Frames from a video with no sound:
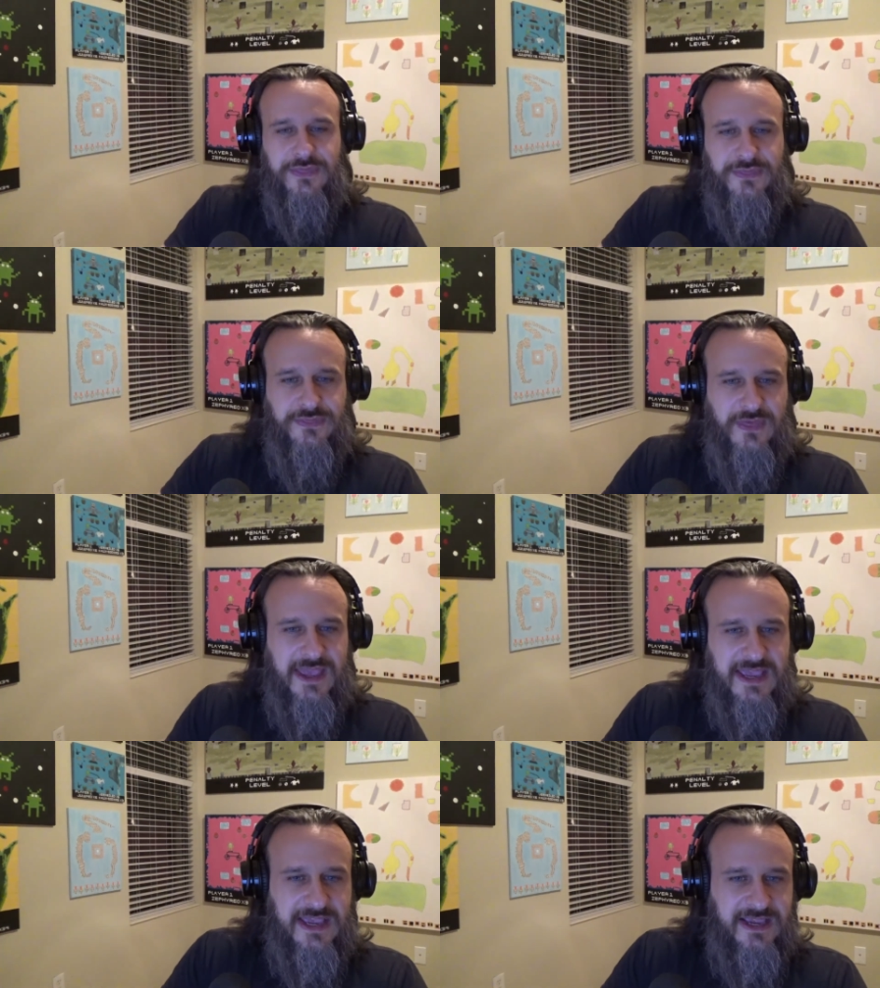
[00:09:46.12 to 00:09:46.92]
it is. I
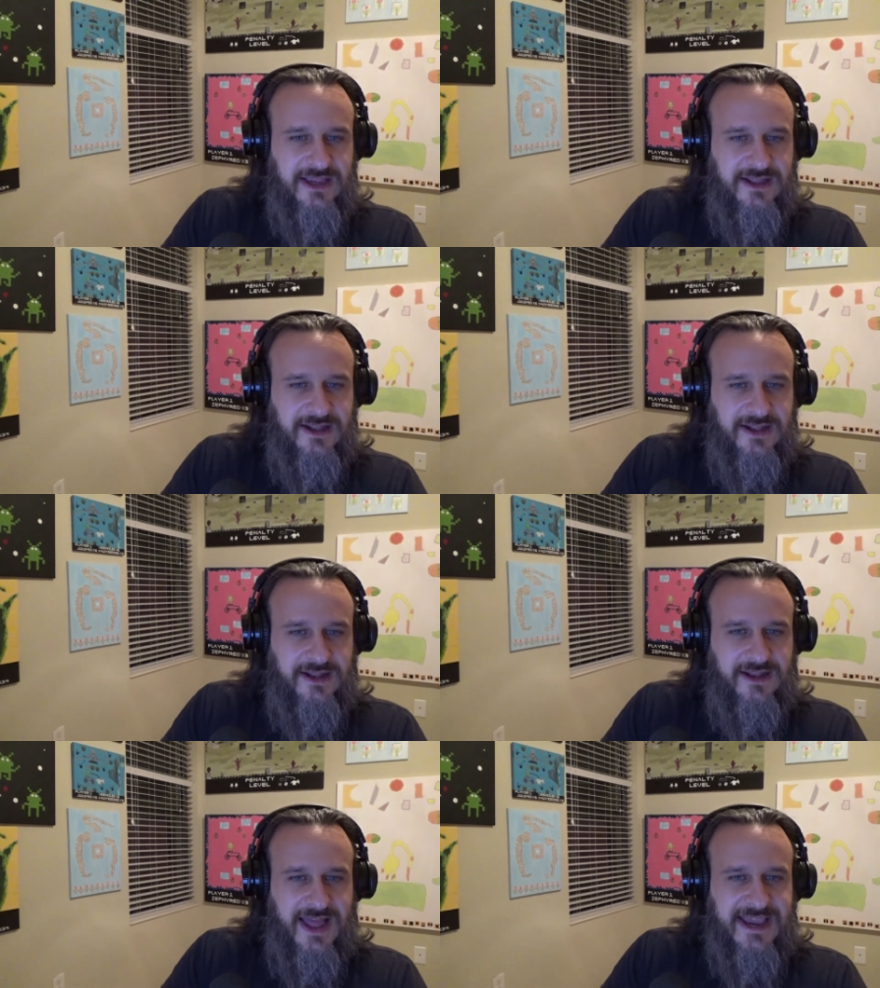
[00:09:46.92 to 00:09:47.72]
think
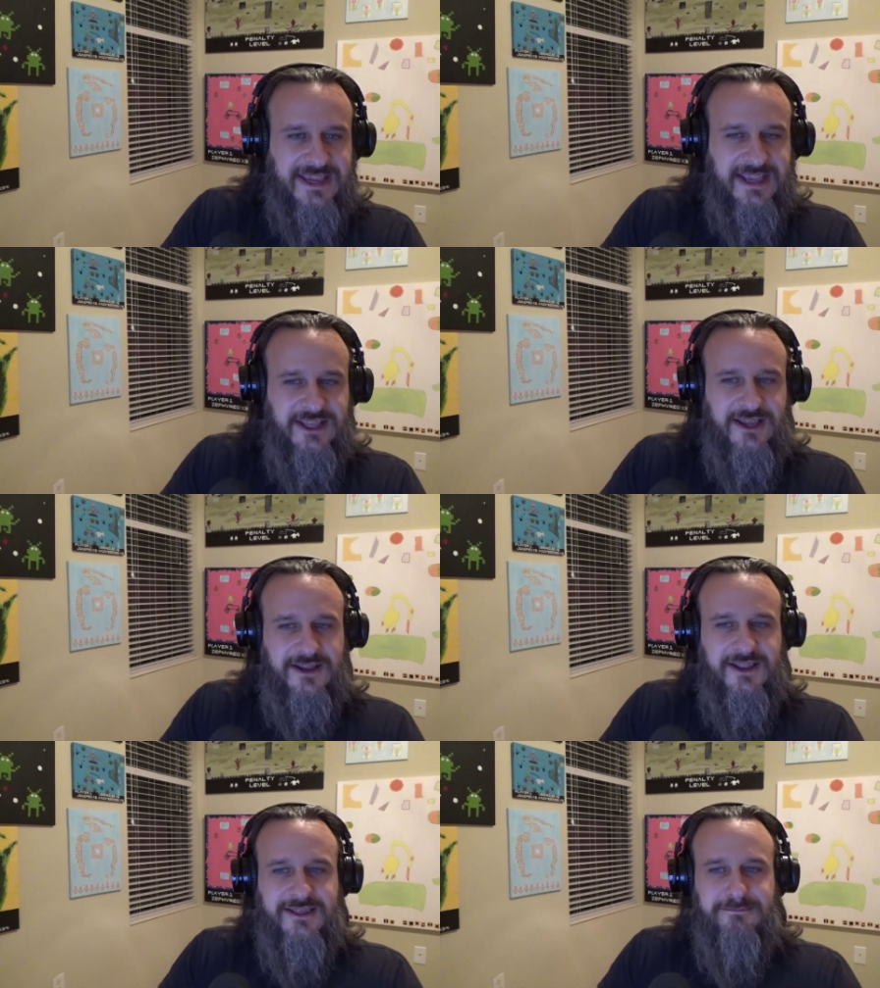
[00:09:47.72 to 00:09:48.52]
like
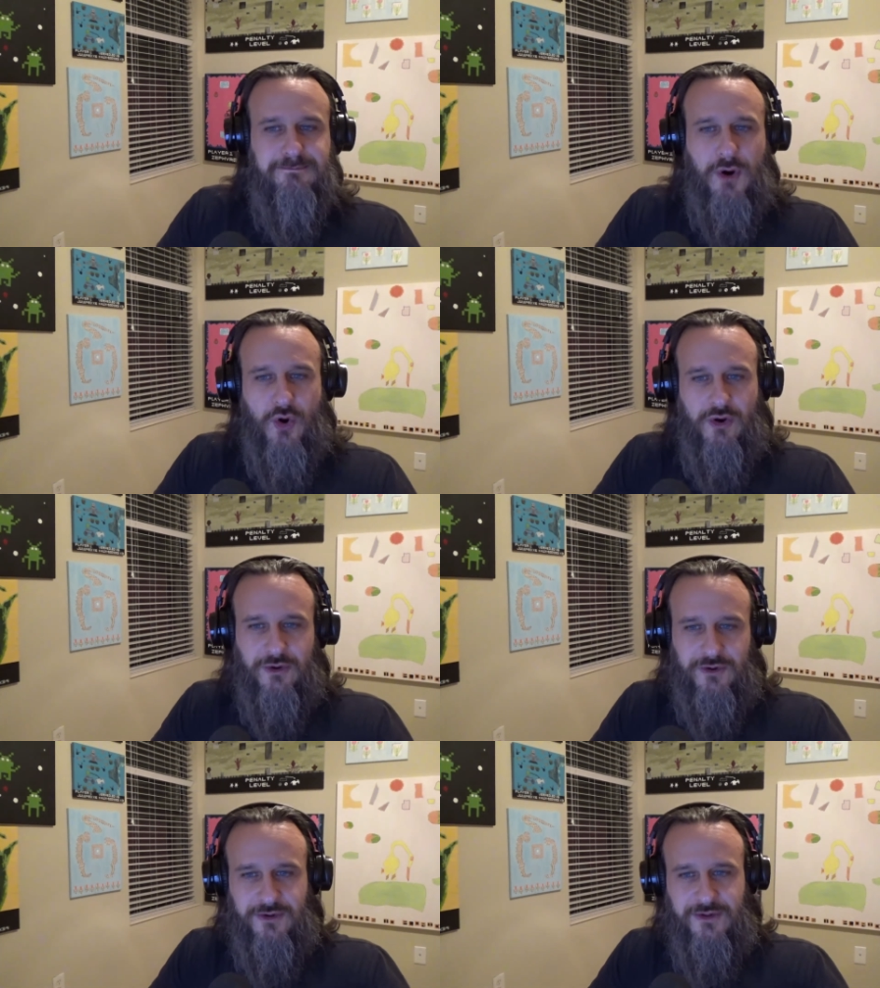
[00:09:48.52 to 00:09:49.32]
it's
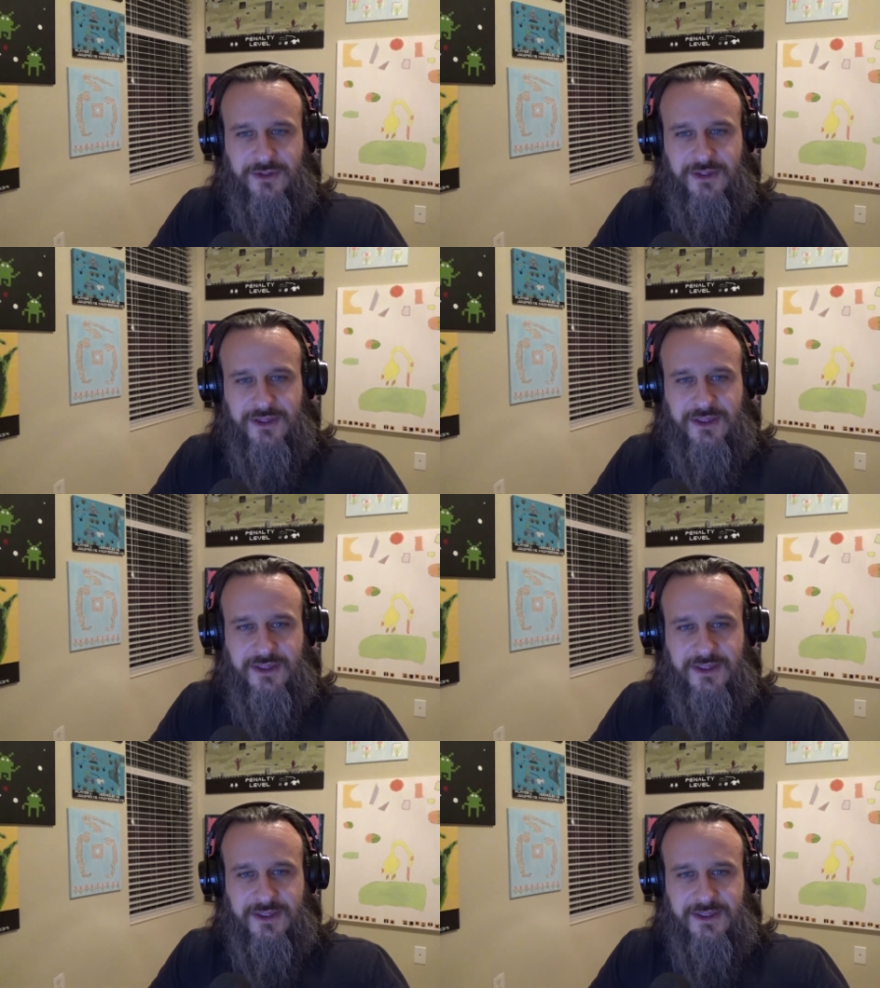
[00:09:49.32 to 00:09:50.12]
Merle.
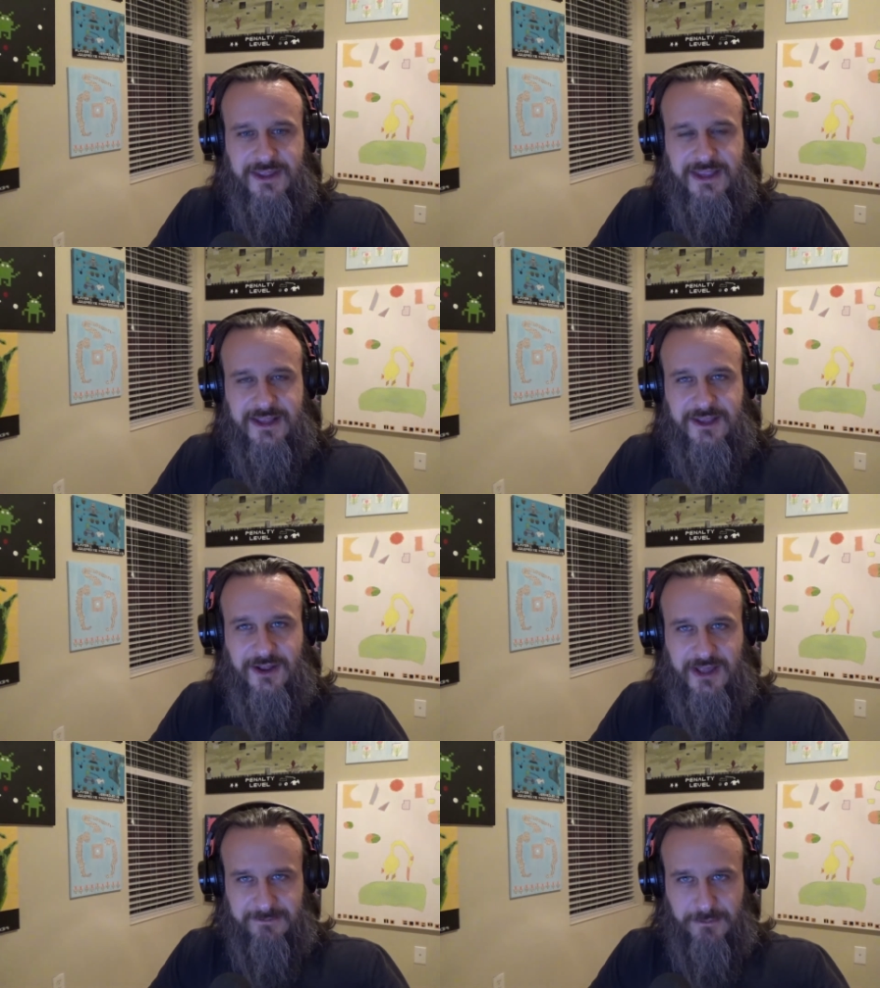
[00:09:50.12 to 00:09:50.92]
You
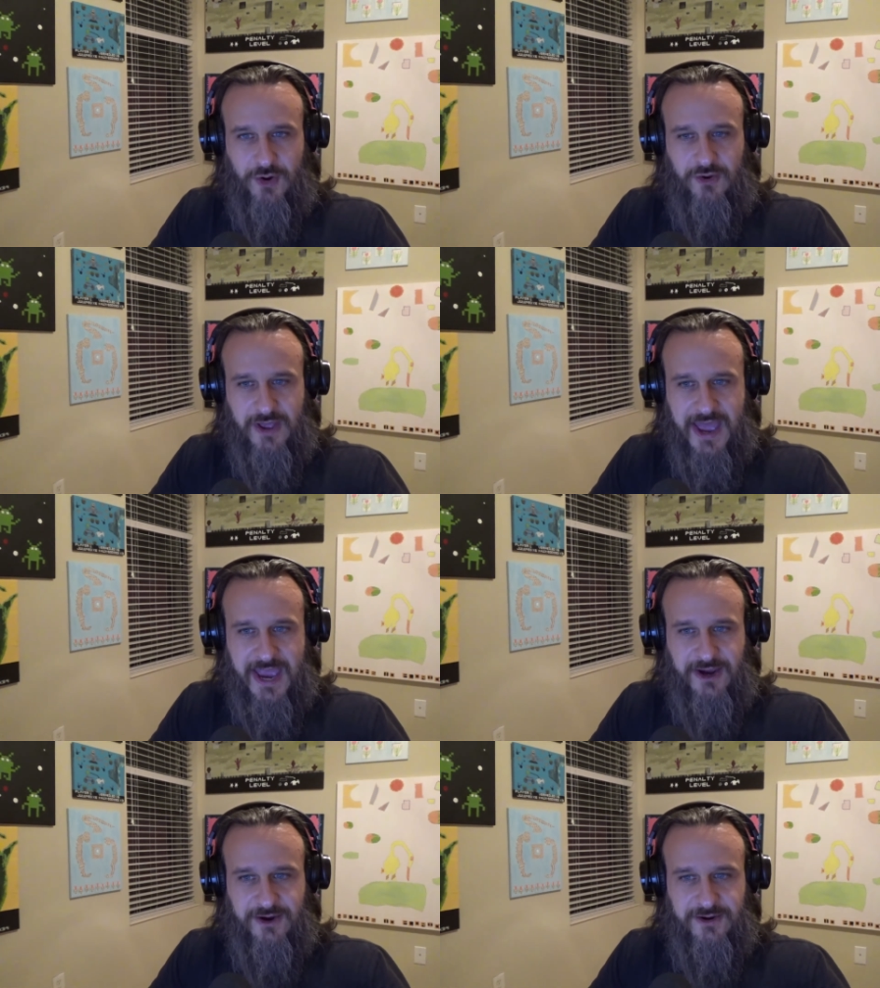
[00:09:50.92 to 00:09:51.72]
know, like Merle
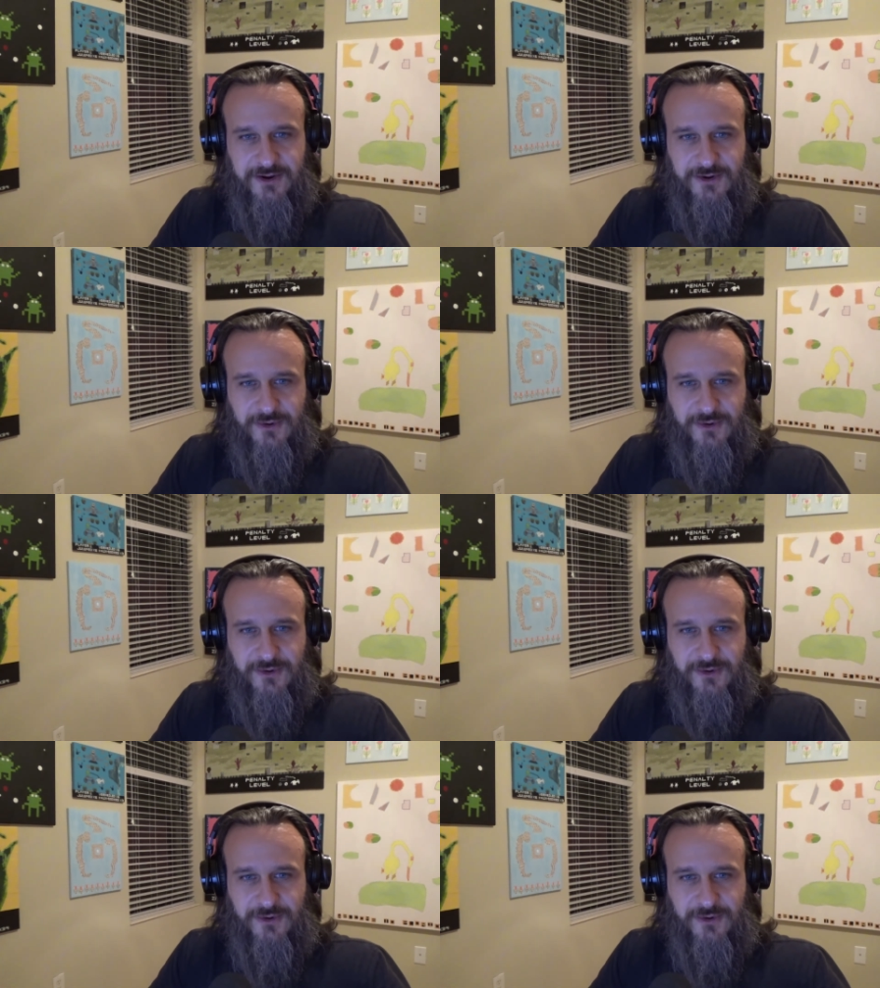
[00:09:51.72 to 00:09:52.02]
Haggard